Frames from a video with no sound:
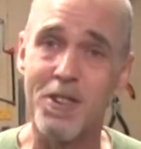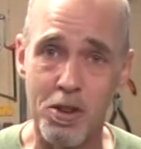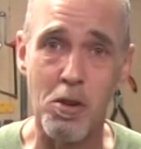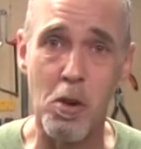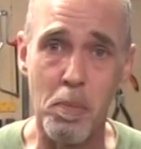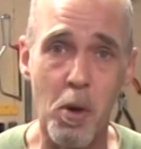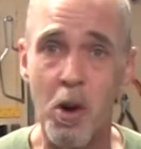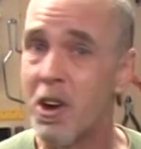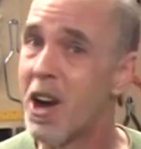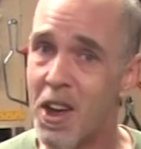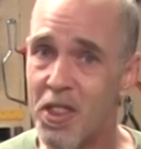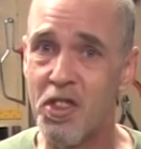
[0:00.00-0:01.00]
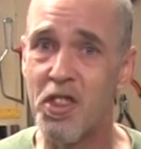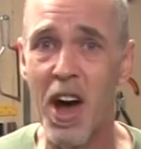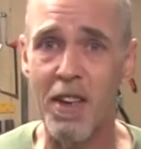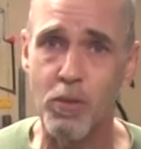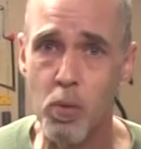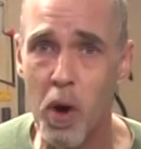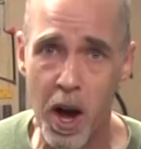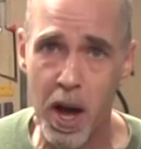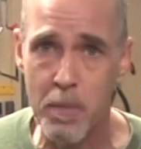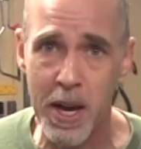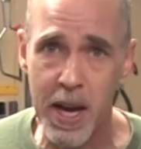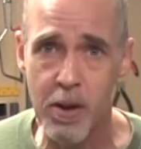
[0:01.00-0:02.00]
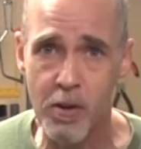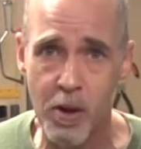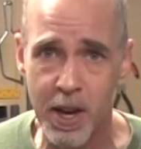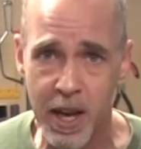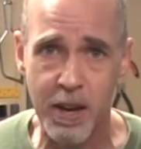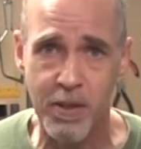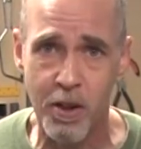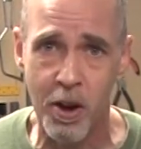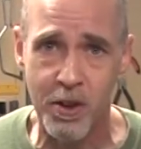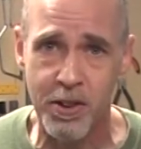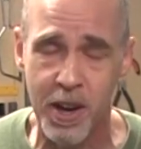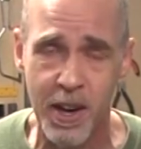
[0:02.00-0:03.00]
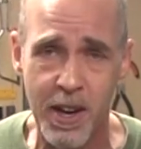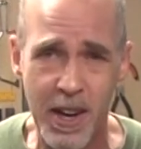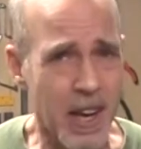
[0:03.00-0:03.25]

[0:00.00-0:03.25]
to do a book and that's why I'm here on Kickstarter.